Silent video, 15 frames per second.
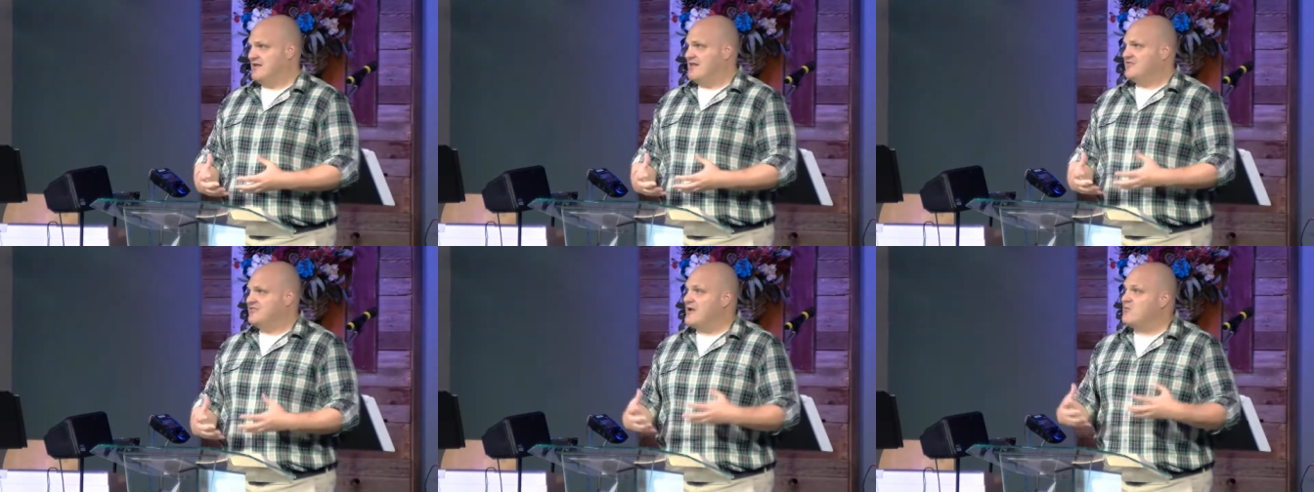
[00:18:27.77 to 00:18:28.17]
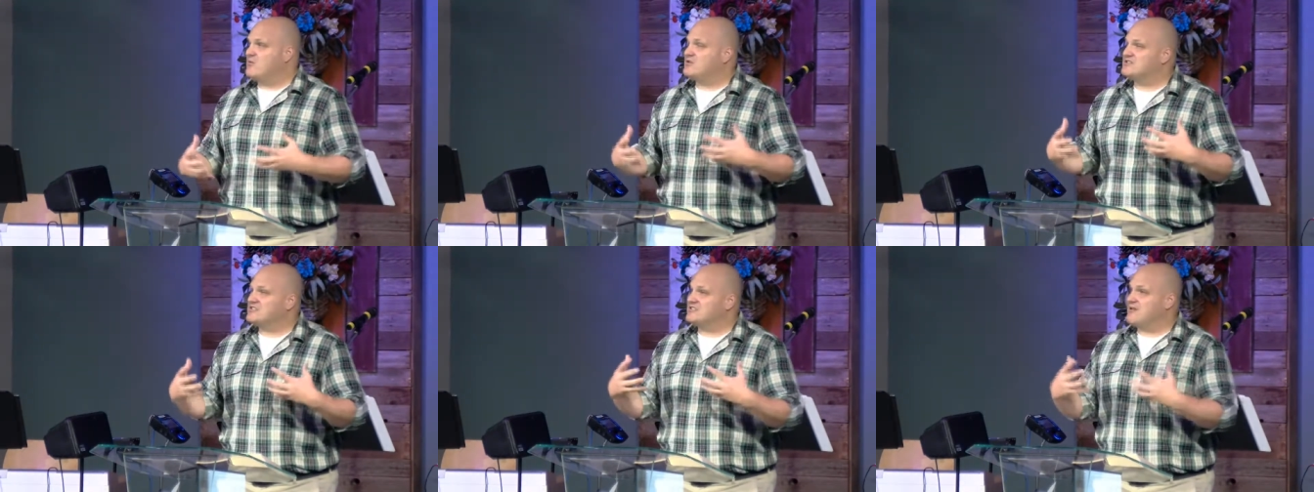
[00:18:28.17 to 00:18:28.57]
They were
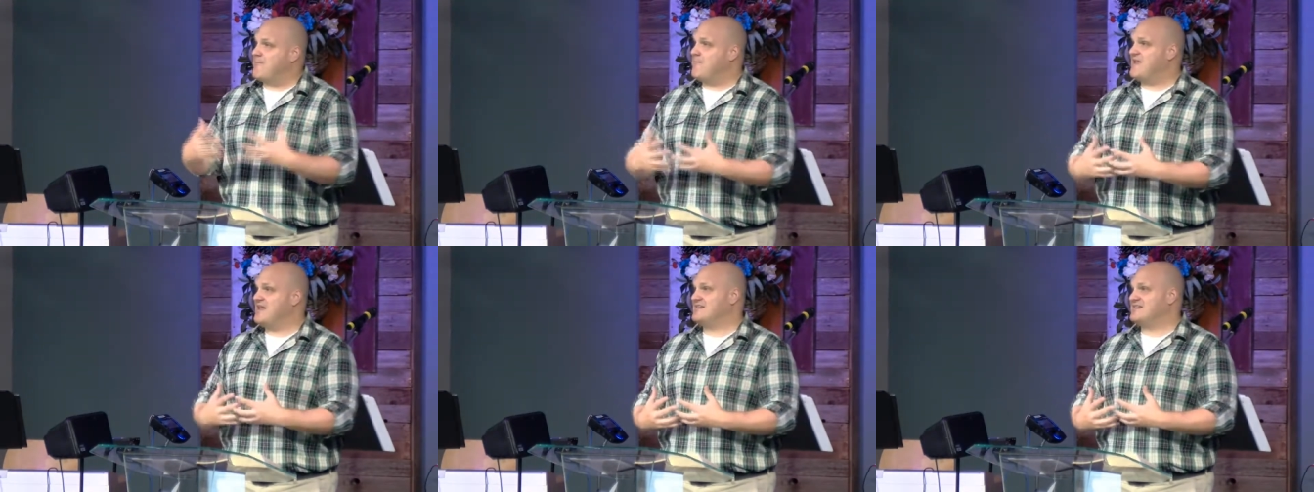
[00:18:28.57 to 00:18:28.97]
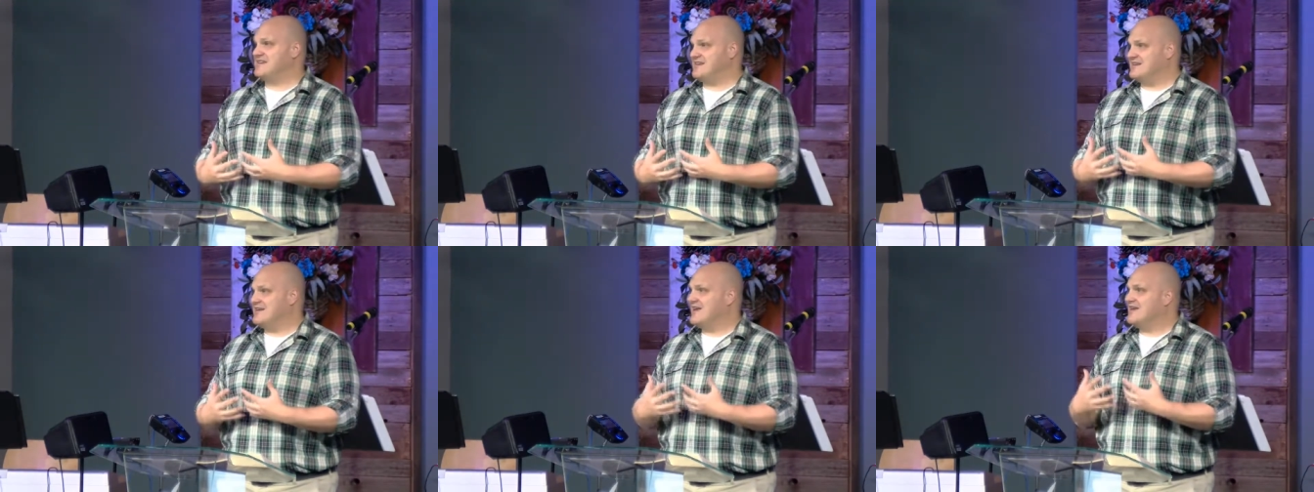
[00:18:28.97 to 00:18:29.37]
cemented
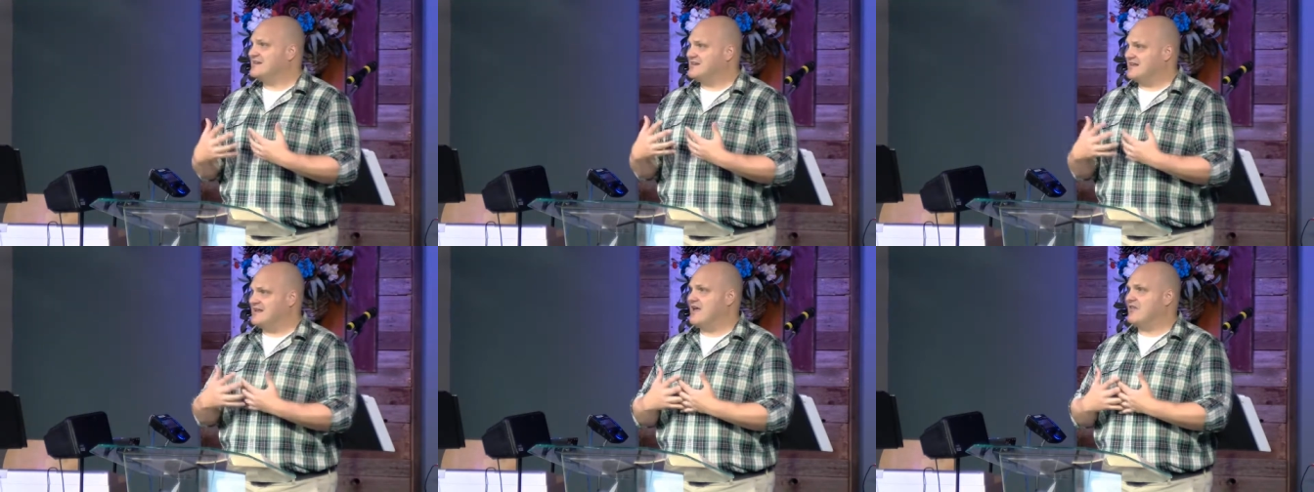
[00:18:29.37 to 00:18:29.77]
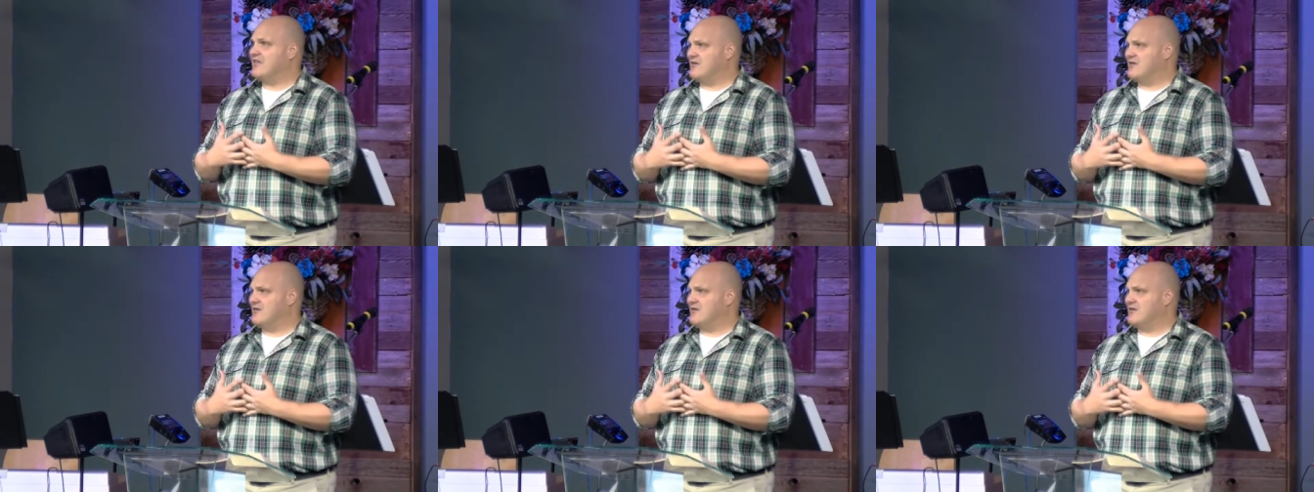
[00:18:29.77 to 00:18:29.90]
together.